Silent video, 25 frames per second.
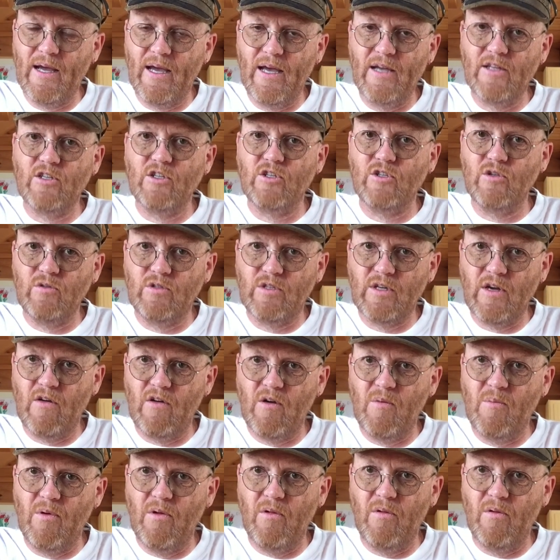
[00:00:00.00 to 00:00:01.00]
It's too
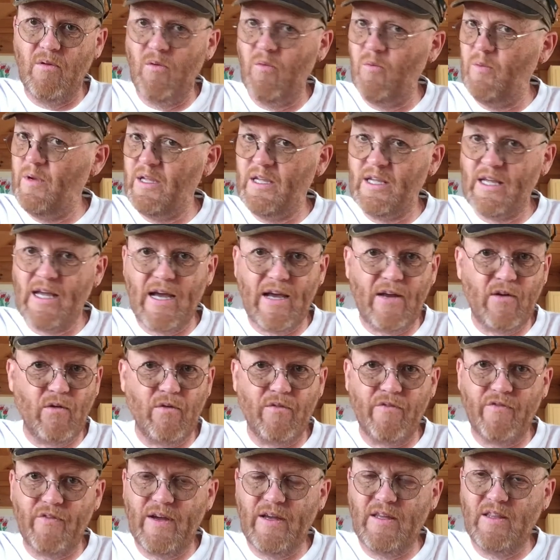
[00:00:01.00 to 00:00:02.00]
terrible. We
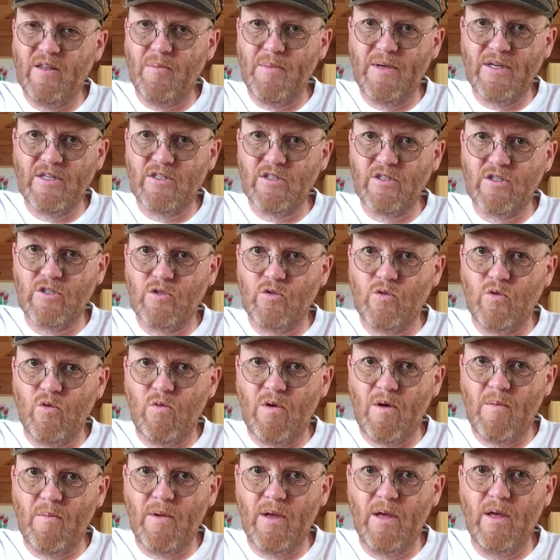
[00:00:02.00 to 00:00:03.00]
cannot fight the Mester
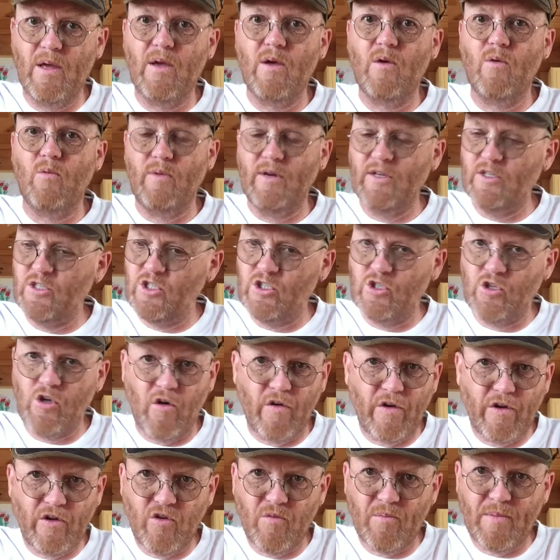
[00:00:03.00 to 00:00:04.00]
Stoorworm. We're
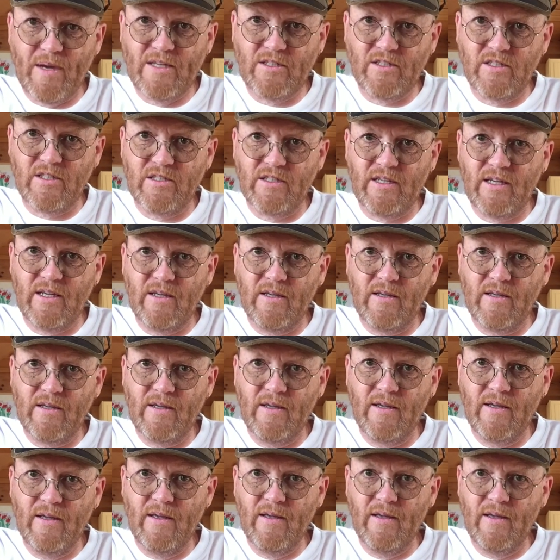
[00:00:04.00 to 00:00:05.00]
sorry, Your Majesty."
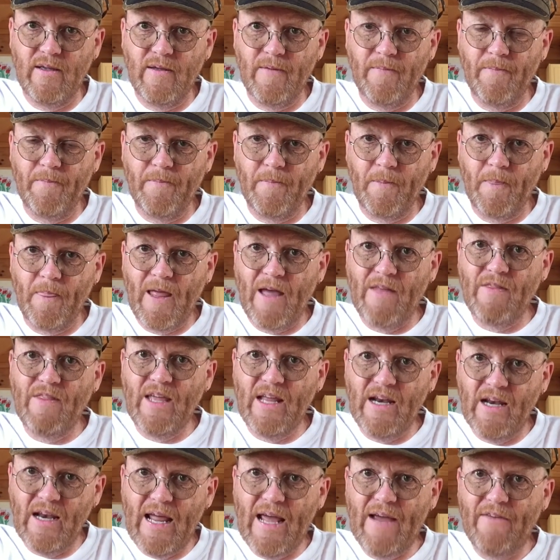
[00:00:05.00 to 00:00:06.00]
and
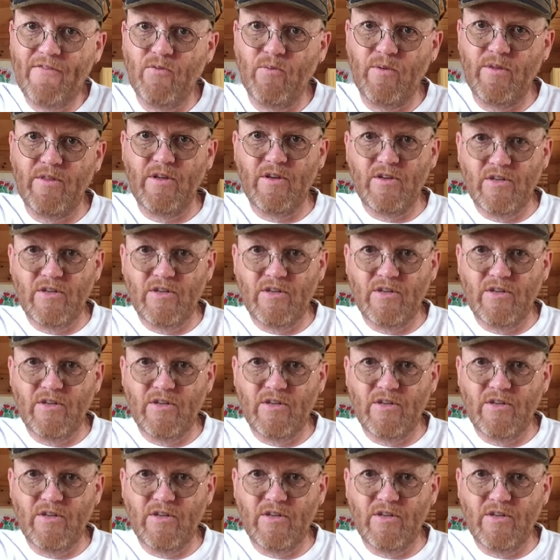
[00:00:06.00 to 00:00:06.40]
they left with their